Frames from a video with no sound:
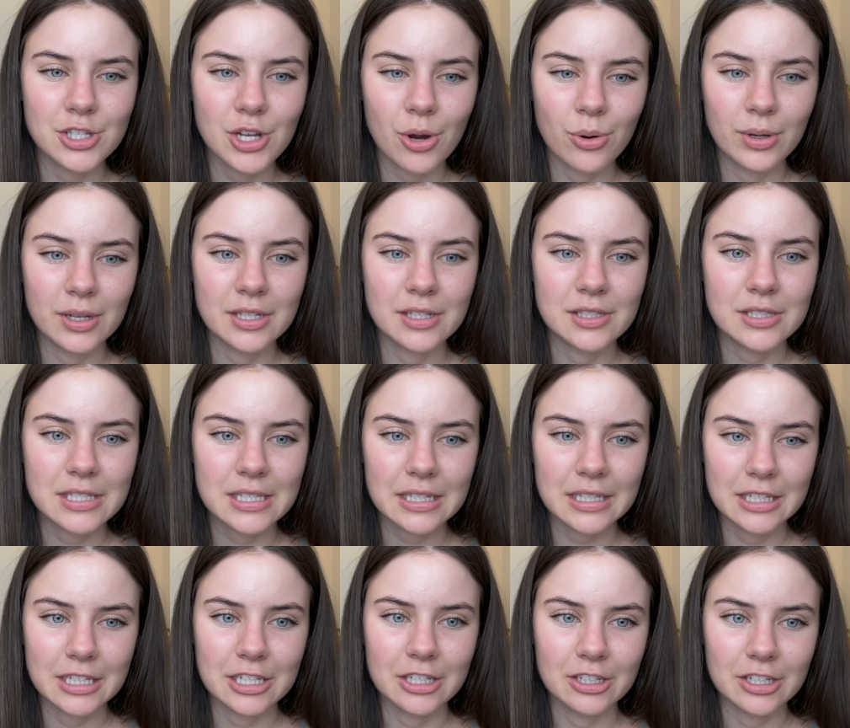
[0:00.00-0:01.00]
tokens
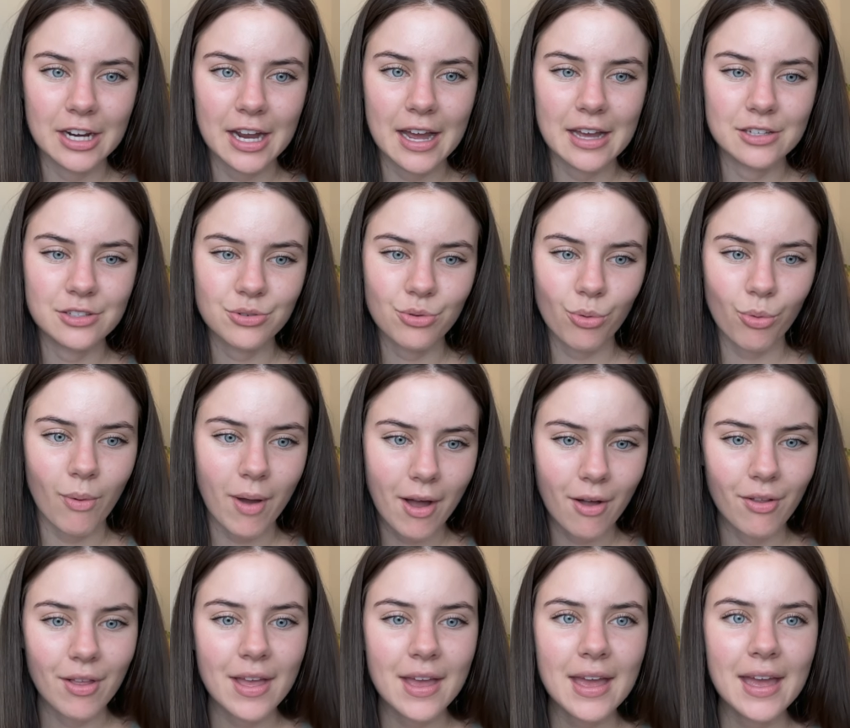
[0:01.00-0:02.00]
here as
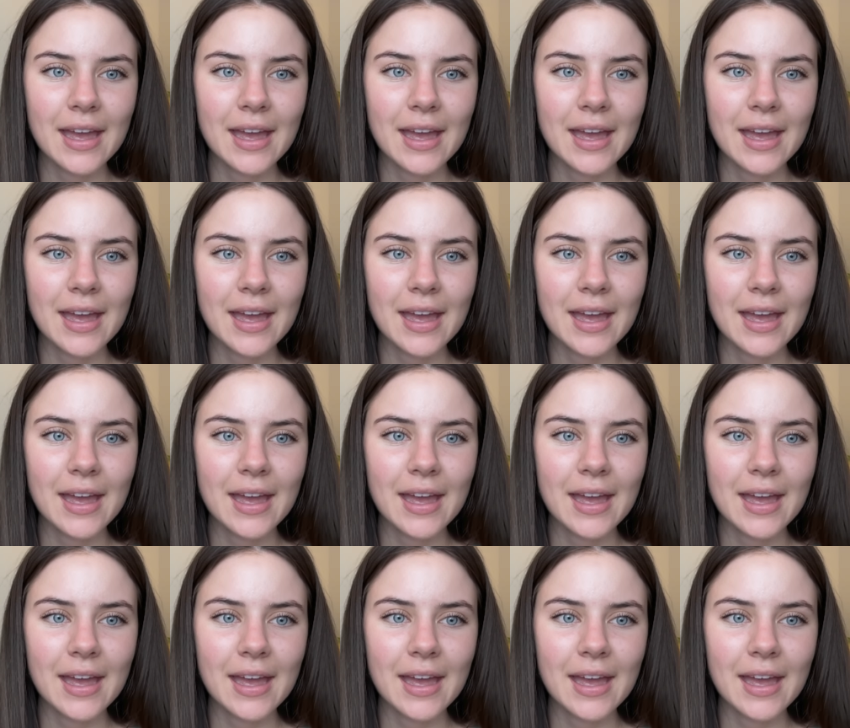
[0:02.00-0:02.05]
well